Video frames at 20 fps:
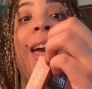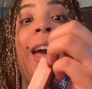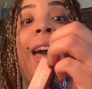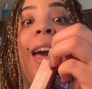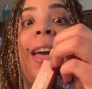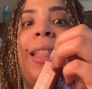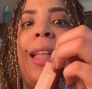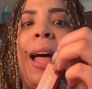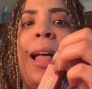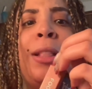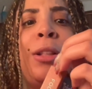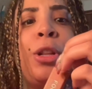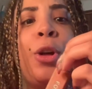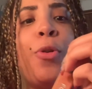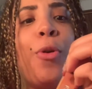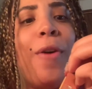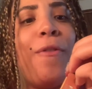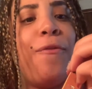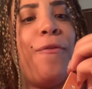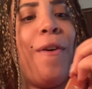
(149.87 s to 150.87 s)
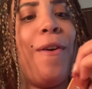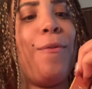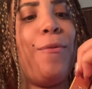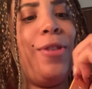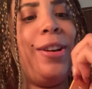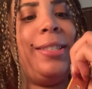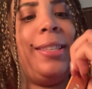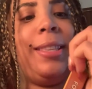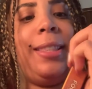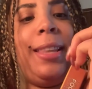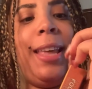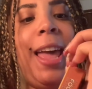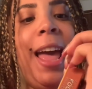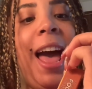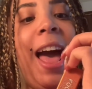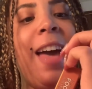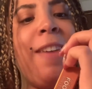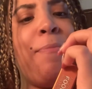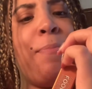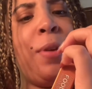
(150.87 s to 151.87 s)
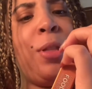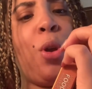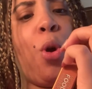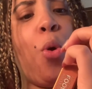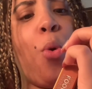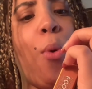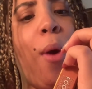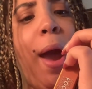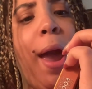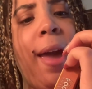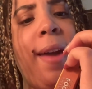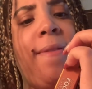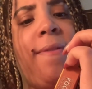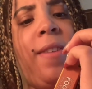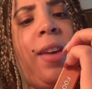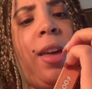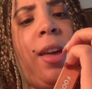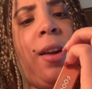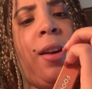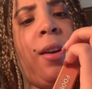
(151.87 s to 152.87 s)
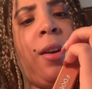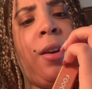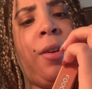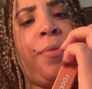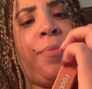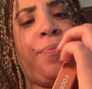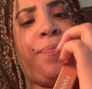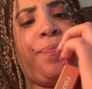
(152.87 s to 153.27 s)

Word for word: And I don't know, recently I've been craving